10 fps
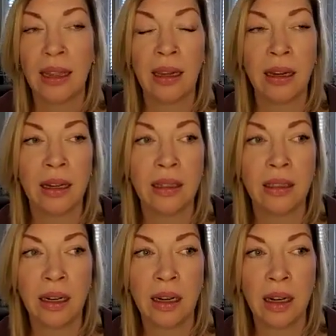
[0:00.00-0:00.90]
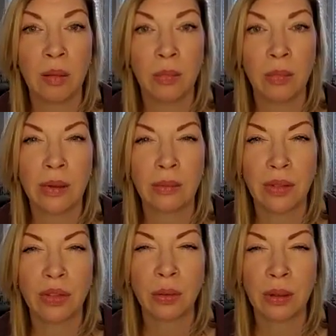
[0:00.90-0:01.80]
and
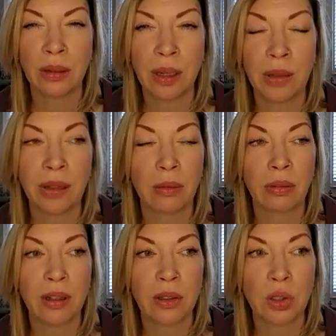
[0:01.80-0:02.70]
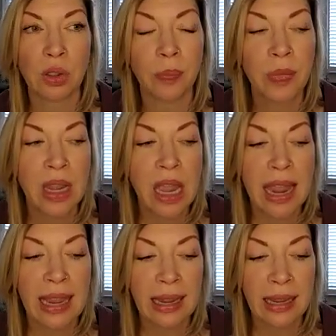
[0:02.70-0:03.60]
threw in a couple other things too.
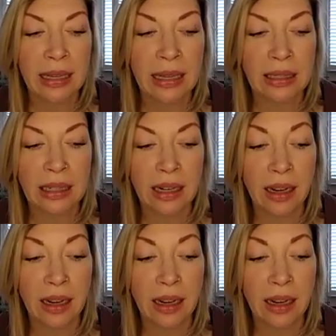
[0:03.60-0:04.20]
And